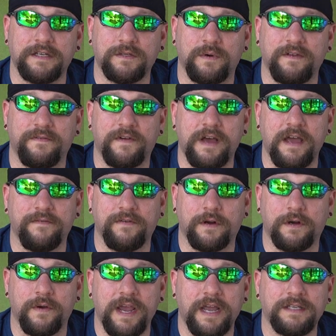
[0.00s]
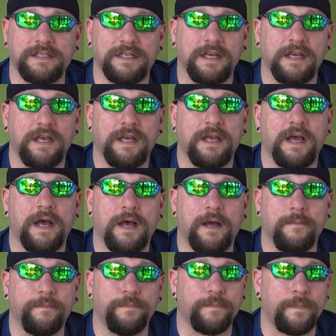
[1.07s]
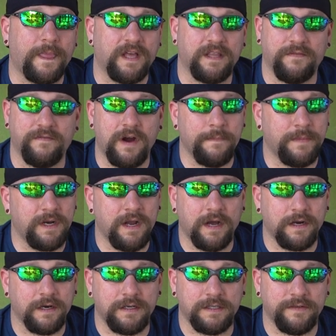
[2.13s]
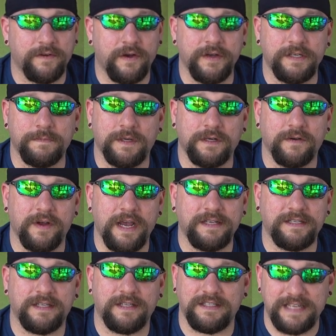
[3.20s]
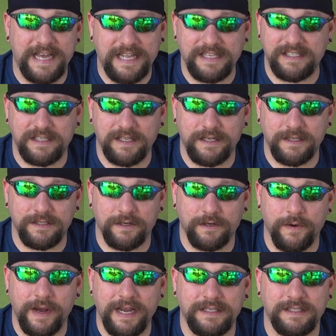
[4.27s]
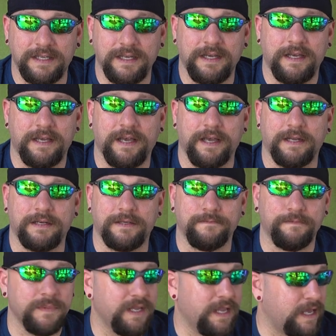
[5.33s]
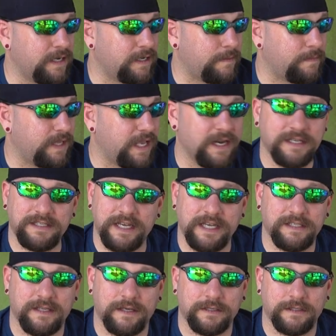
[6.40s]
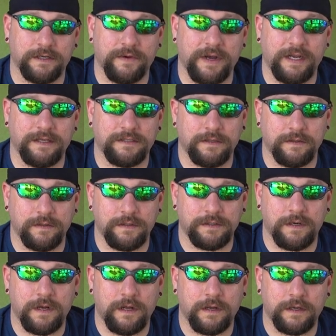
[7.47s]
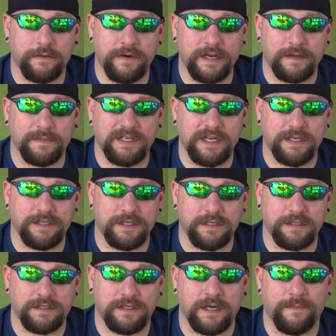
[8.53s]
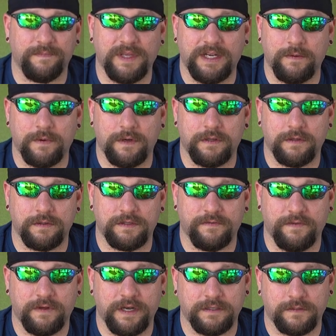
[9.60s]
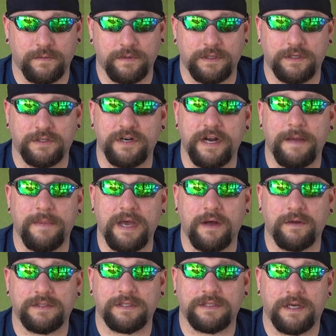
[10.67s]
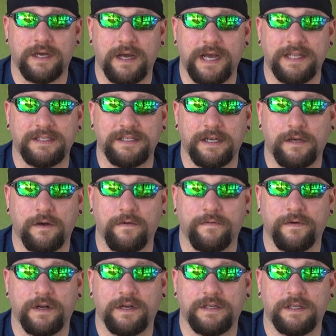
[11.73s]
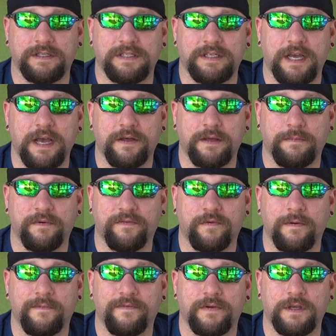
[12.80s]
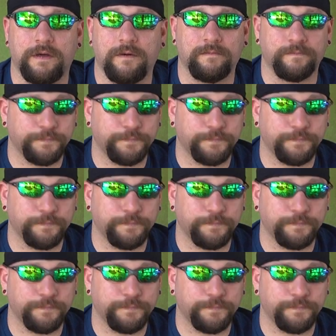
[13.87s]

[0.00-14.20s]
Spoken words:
25 are great. The Varmin knockers have always been great. The Zan slugs are great, and and the NSA slugs are great. So those are all good recommendations. Any one of those, if you guys are willing to try them out, I'd say go for it and see how they perform for you.